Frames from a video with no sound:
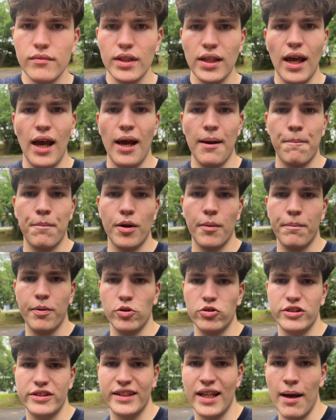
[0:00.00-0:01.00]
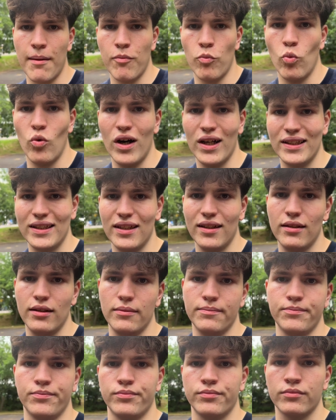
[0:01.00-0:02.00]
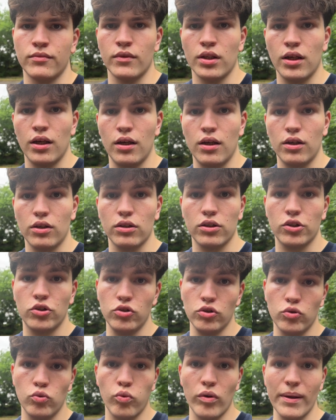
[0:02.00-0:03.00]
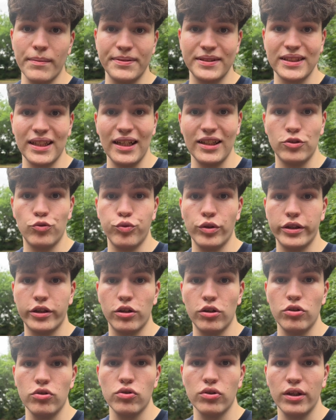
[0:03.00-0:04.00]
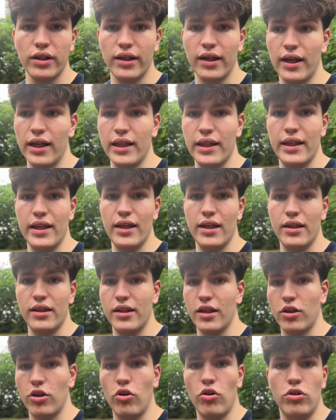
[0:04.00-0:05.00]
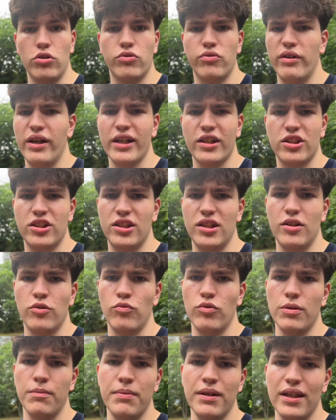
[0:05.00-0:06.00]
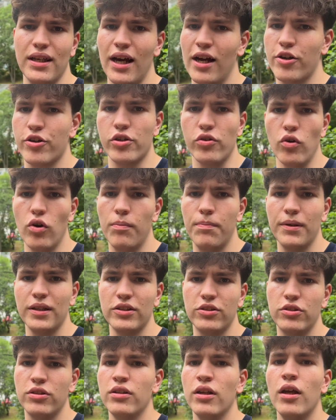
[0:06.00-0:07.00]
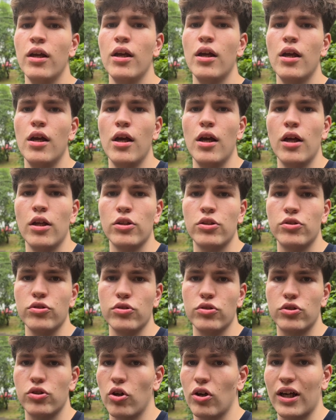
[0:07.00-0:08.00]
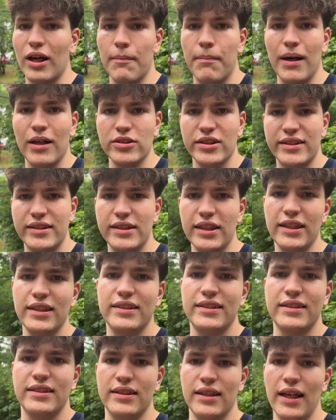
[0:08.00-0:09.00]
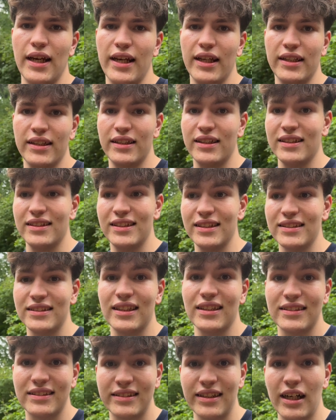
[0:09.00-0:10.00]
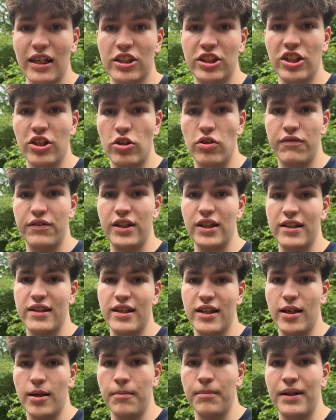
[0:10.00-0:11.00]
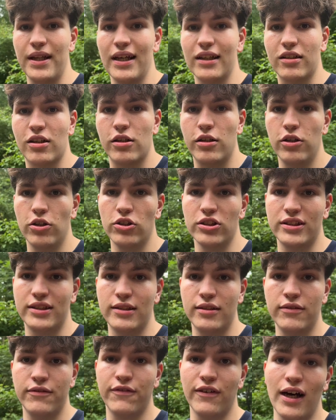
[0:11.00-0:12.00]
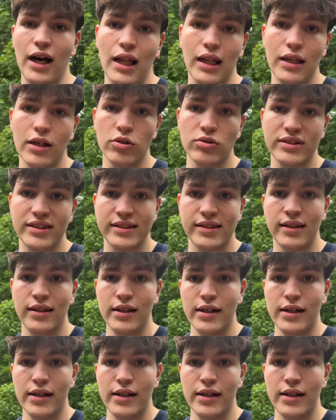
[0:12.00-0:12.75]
I propose them what a good website would look, and then the call to action would be, are you open to talk about this? And this is the structure of the DM that Claude follows,